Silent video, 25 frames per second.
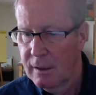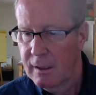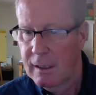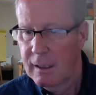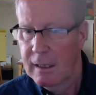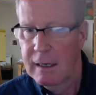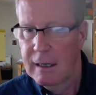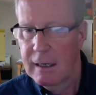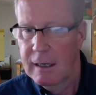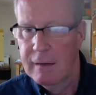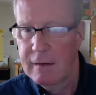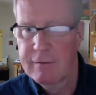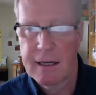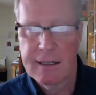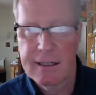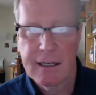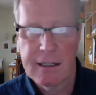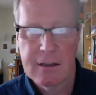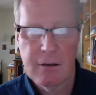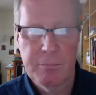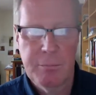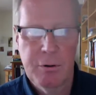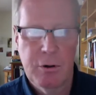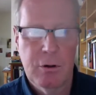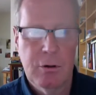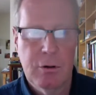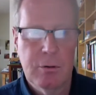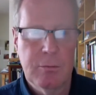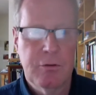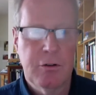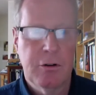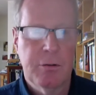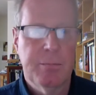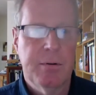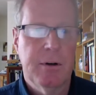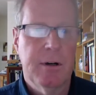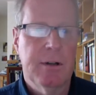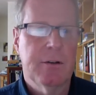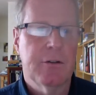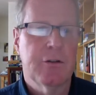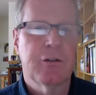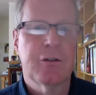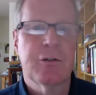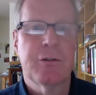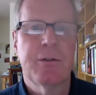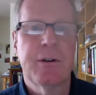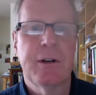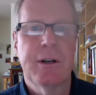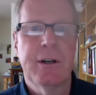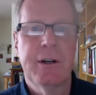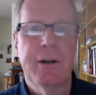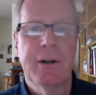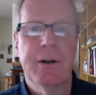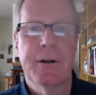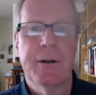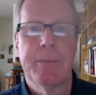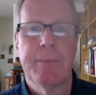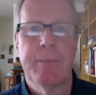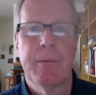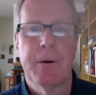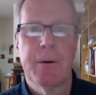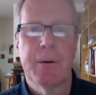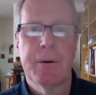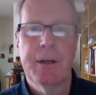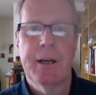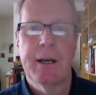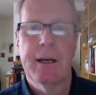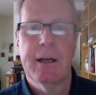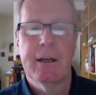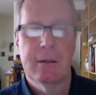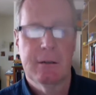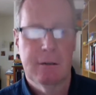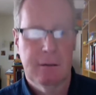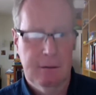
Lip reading: I've got to get the poems up on the screen here. Okay.